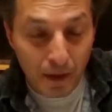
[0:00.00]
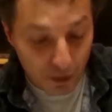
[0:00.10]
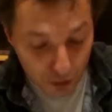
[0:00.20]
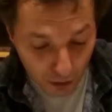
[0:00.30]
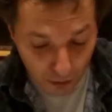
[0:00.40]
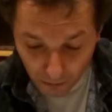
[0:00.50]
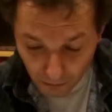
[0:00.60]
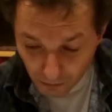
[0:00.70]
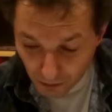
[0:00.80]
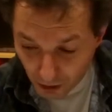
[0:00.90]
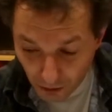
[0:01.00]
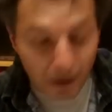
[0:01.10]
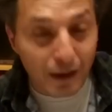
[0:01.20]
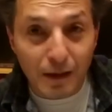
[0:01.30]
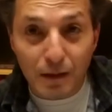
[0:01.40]
So the
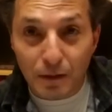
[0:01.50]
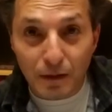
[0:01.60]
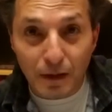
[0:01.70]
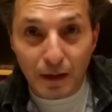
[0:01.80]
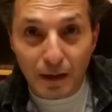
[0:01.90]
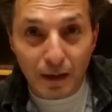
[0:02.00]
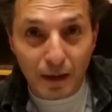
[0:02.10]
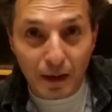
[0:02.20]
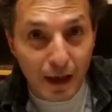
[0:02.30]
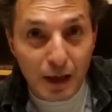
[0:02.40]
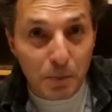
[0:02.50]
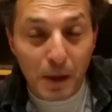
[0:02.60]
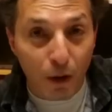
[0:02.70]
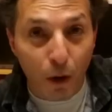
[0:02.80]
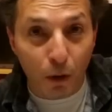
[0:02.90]
unit has
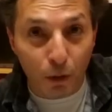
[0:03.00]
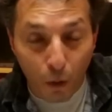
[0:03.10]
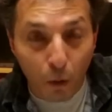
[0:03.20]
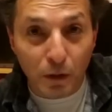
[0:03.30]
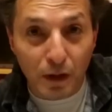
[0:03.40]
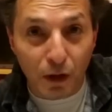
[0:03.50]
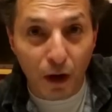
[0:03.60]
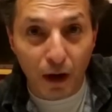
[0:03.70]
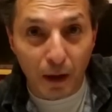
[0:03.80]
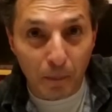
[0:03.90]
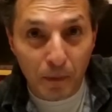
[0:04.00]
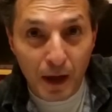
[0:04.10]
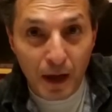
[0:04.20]
been on all the time.